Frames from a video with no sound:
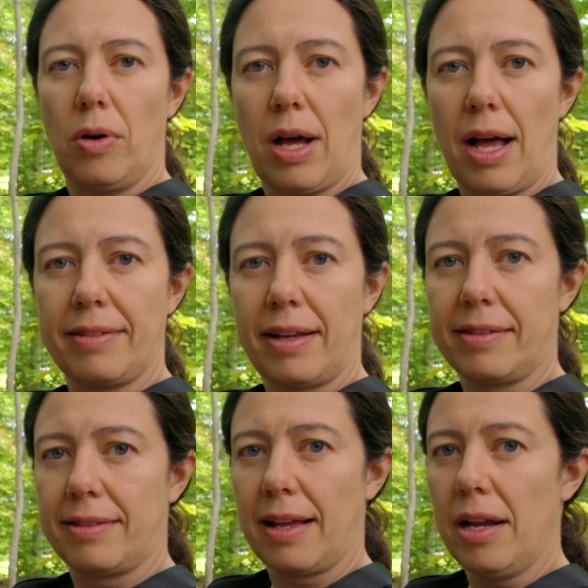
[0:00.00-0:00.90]
as I
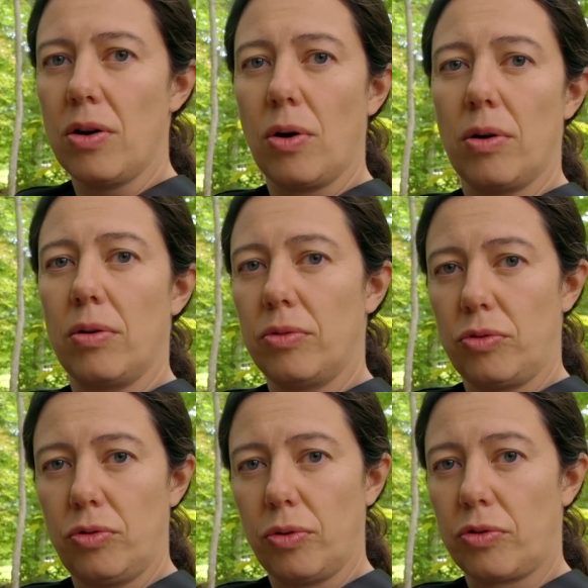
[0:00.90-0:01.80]
said,
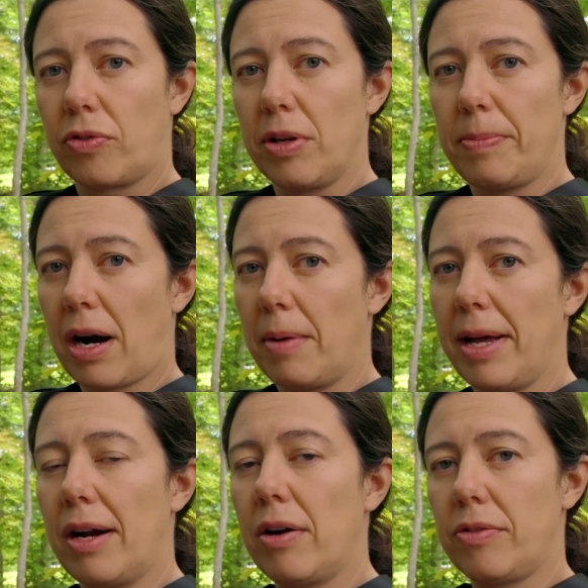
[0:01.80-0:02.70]
those three
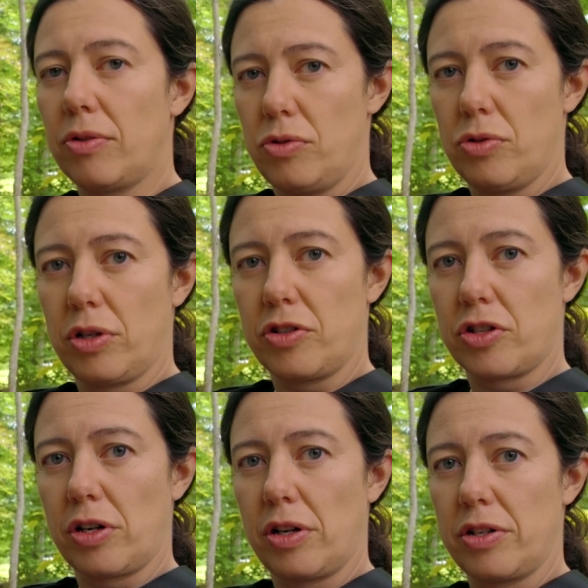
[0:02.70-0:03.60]
parameters you can
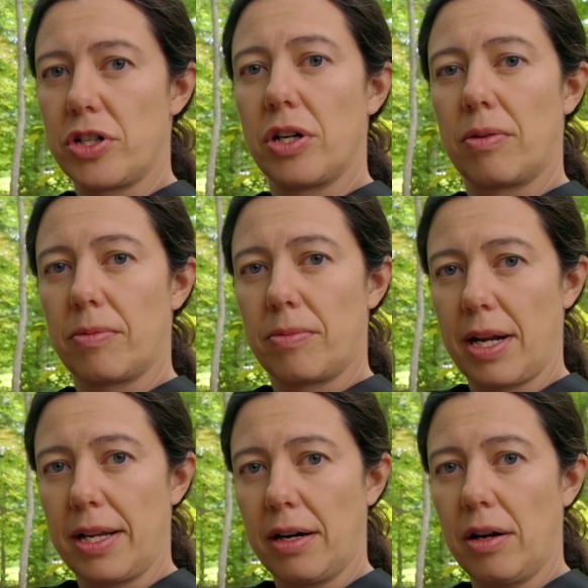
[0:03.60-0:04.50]
change
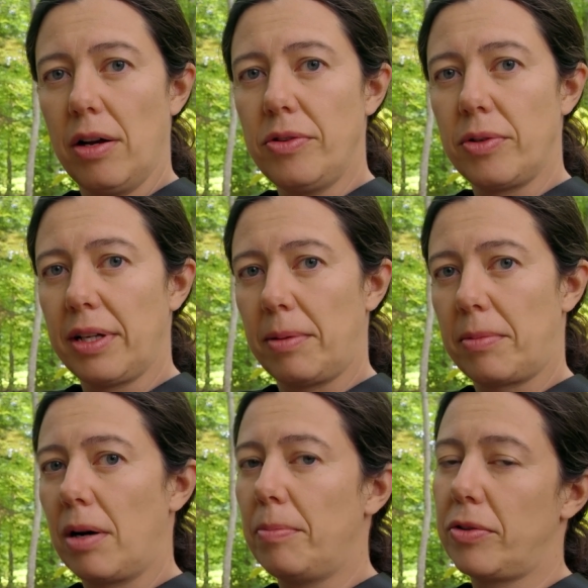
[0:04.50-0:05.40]
right here on your camera,